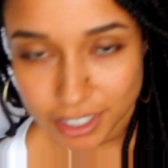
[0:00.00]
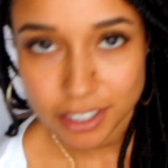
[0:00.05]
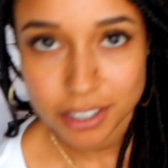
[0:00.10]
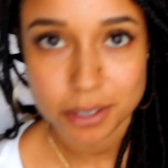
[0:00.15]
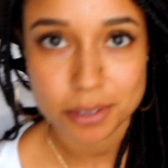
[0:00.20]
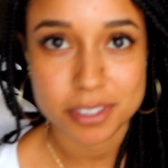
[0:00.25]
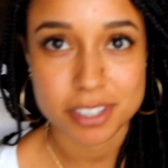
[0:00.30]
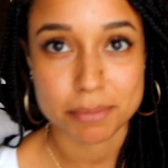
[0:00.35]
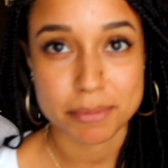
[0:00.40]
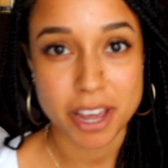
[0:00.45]
you
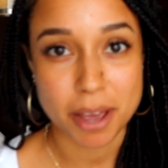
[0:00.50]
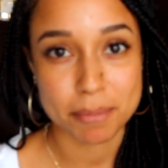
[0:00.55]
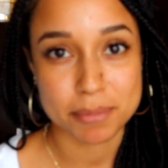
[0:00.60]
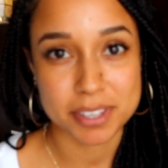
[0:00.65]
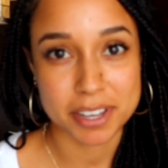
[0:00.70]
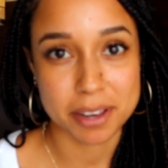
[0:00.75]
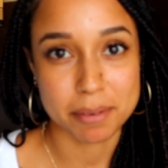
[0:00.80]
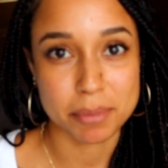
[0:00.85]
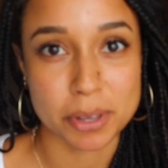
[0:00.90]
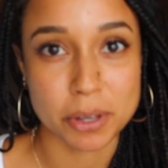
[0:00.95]
know, sometimes
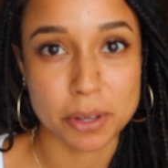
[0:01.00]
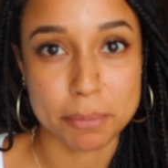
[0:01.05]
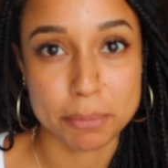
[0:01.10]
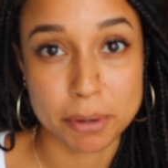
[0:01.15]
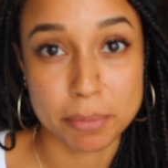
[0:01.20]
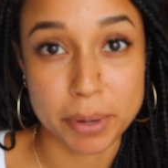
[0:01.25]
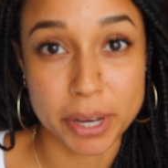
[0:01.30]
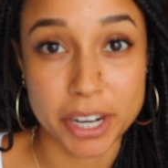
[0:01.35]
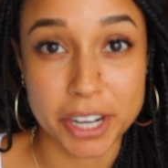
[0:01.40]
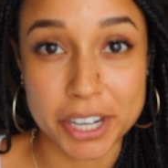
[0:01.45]
I'm
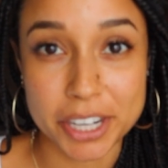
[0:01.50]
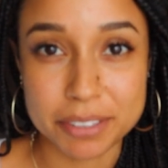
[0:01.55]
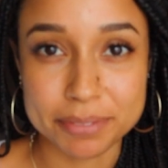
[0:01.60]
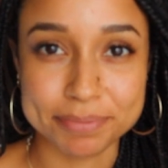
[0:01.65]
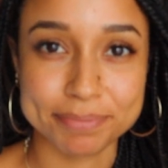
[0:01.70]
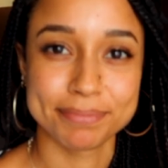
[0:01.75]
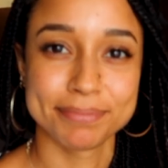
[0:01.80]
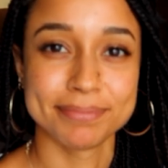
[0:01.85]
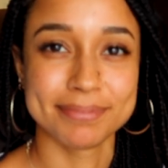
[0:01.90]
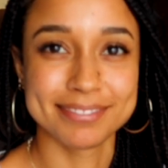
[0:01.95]
ill-prepared.
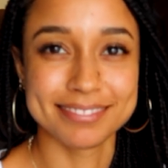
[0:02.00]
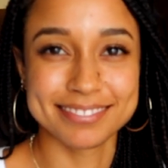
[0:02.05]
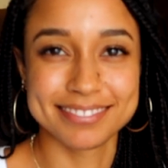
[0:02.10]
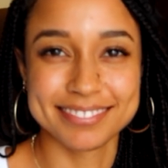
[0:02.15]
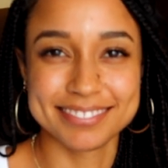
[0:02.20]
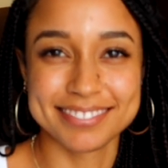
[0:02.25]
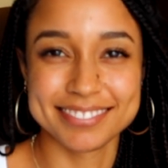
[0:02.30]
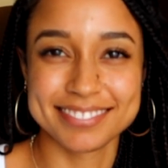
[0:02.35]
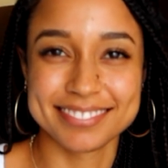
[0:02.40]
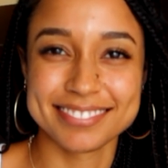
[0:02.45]

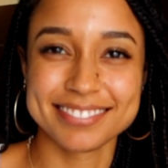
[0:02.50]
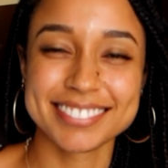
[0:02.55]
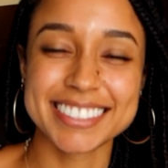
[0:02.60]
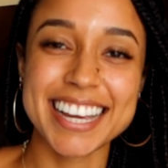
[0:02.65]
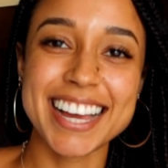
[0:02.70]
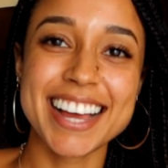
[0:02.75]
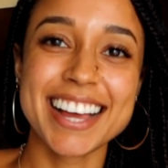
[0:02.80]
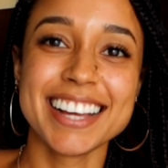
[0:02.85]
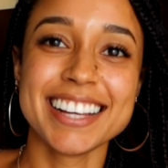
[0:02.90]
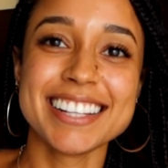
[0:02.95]

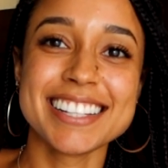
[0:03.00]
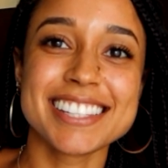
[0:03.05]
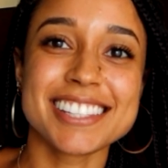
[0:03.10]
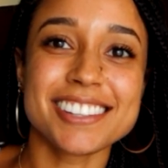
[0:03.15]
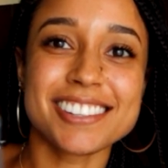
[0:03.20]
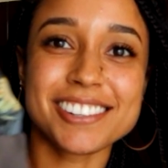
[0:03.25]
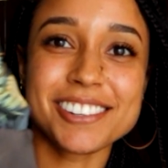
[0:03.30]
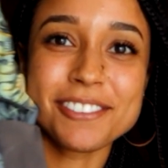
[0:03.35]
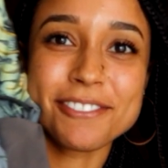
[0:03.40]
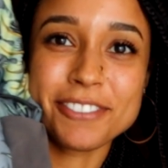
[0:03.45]

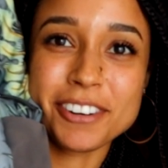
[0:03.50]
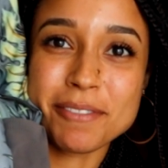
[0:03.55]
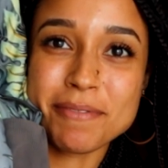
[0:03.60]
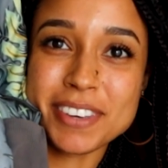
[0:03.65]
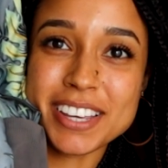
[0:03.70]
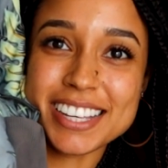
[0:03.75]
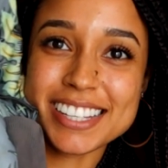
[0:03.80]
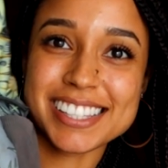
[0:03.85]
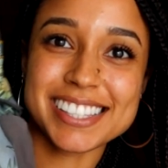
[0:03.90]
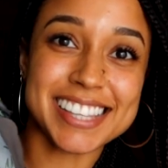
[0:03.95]
So for
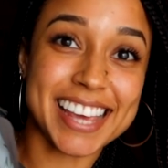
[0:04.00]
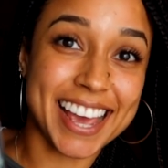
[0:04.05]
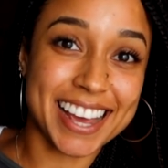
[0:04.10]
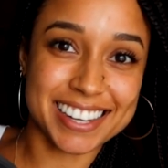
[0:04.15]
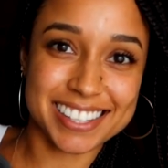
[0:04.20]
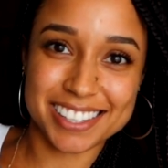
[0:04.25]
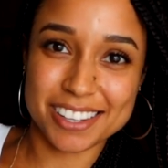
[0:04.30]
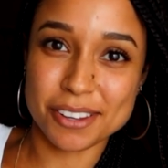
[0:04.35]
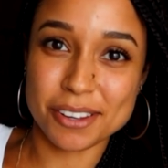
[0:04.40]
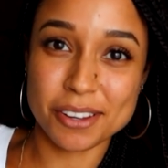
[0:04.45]
me,
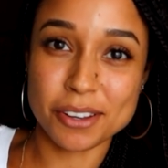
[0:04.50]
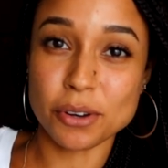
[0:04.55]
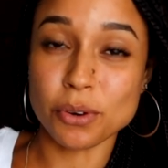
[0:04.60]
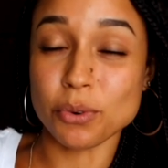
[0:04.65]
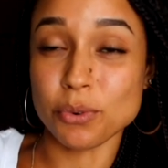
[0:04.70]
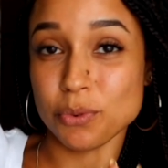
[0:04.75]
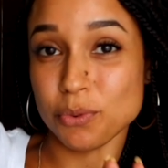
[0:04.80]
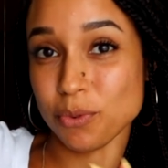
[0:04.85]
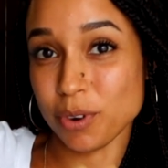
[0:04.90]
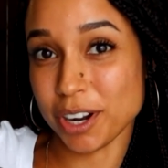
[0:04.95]
Sandy
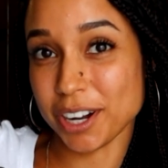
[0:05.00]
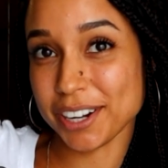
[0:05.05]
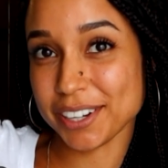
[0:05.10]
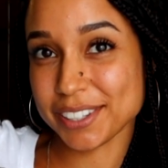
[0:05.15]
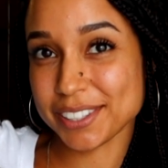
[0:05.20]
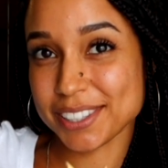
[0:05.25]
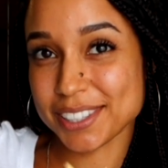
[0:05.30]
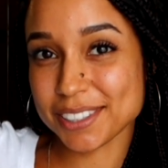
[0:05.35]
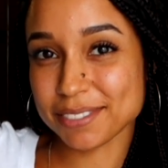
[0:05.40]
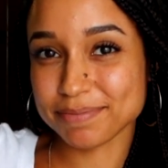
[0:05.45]

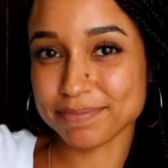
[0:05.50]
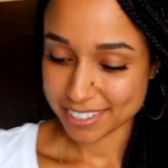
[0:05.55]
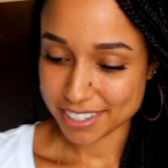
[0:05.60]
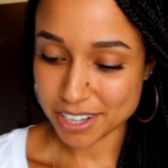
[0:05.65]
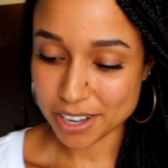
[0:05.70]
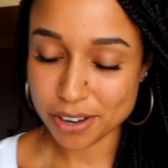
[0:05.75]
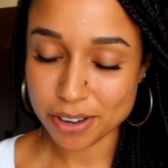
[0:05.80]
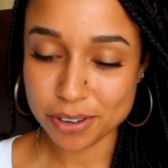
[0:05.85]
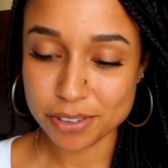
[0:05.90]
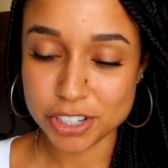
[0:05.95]
works.
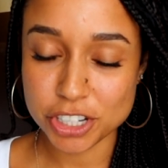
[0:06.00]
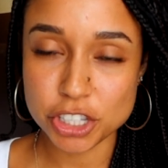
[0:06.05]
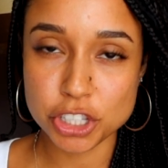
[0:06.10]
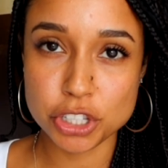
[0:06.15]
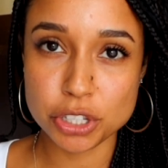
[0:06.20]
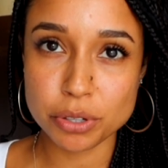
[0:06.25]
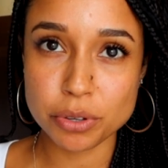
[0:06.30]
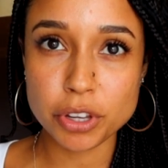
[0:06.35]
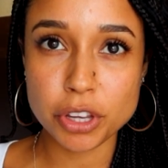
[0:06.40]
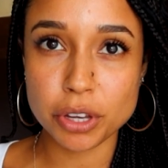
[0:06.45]
So just
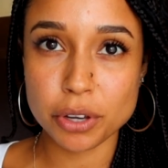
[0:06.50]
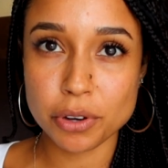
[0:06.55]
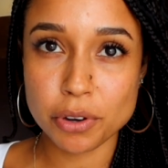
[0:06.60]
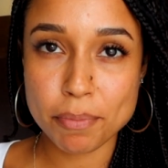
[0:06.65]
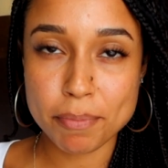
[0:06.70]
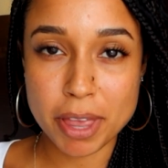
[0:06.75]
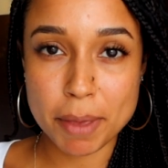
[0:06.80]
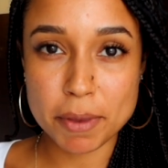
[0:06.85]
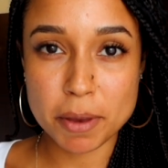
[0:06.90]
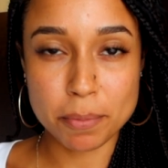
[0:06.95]
do you,
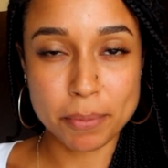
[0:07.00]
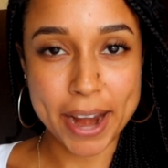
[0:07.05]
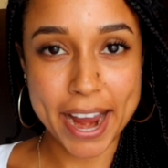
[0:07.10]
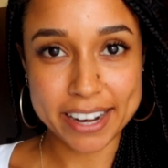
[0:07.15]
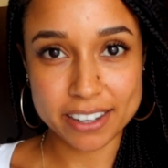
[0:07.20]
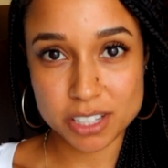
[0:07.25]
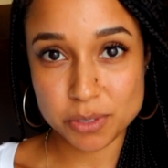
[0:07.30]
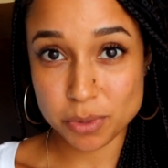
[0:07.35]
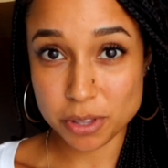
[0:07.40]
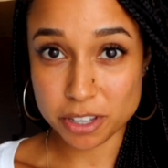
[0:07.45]
maybe
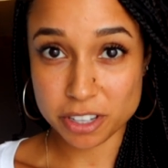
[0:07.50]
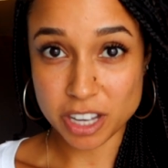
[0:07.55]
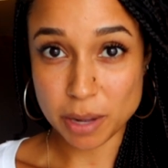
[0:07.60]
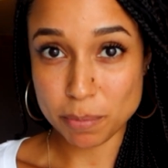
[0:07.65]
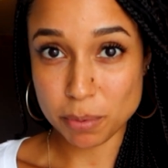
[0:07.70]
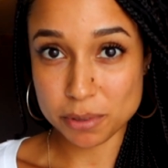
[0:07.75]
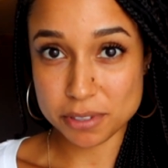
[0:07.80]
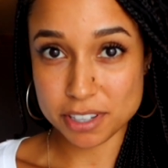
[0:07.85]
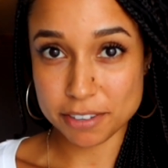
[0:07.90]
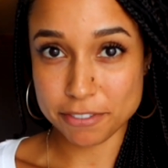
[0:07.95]
practice with a
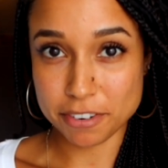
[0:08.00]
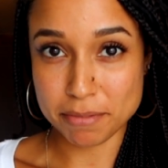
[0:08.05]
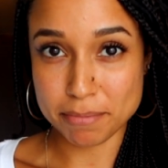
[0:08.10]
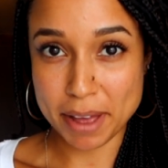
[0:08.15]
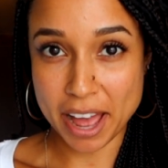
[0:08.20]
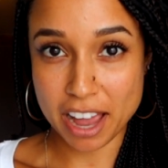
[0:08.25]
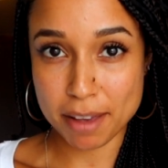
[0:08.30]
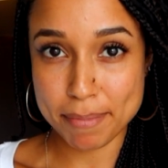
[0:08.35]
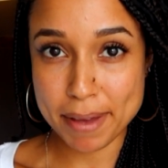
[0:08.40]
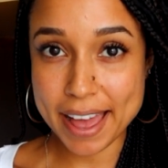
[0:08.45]
couple different
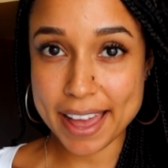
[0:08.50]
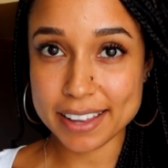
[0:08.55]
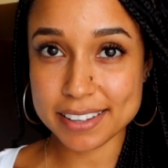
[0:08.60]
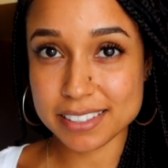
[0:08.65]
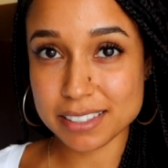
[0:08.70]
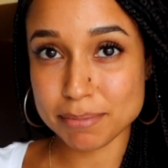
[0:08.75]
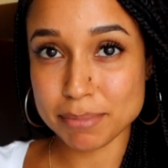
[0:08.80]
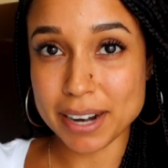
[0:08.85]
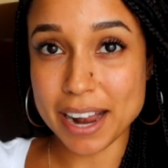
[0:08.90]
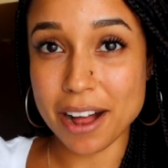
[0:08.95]

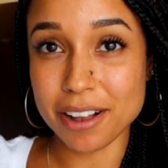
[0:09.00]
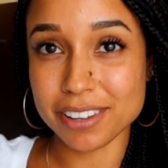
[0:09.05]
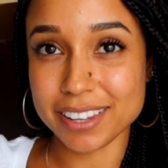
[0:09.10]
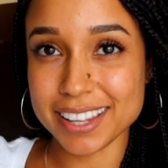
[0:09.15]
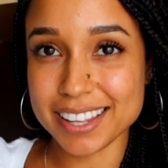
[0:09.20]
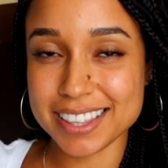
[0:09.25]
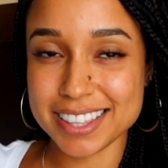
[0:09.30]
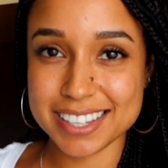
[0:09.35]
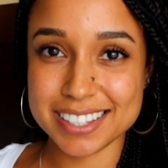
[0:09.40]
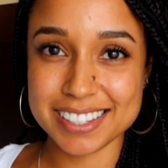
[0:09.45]
backpacks, but I'll
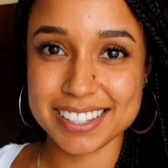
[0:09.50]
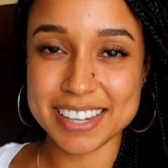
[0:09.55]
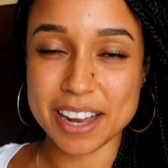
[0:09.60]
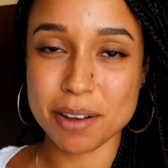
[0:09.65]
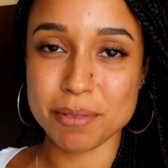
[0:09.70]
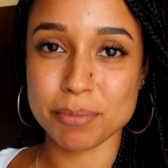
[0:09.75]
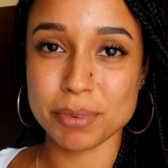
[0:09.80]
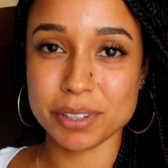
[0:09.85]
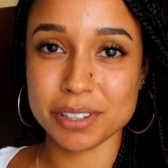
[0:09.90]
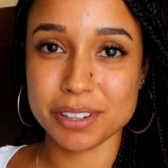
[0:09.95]
link these
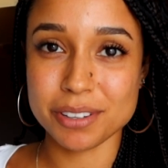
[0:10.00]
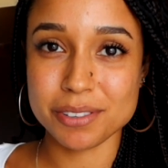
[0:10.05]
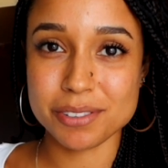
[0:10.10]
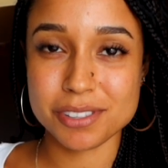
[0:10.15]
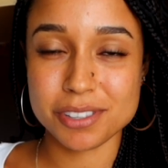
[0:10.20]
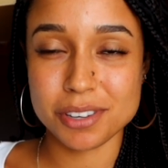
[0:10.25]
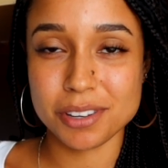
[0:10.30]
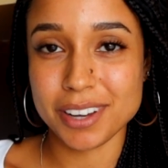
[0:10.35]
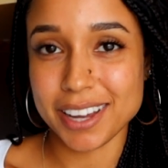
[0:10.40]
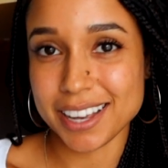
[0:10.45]
down below
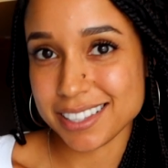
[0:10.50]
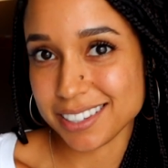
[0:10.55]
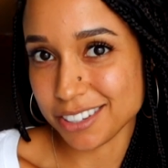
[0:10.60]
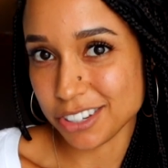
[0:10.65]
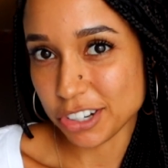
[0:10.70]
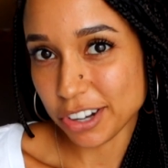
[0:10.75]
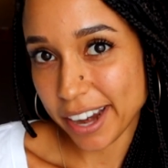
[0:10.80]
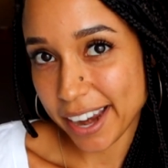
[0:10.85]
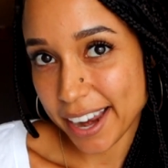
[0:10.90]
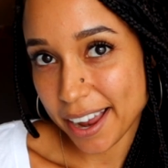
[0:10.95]
so you guys
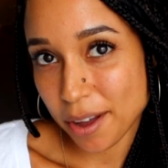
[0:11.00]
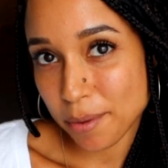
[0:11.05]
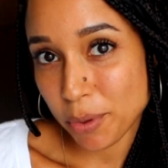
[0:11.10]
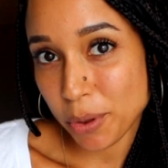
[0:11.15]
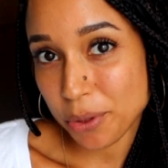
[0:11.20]
can try out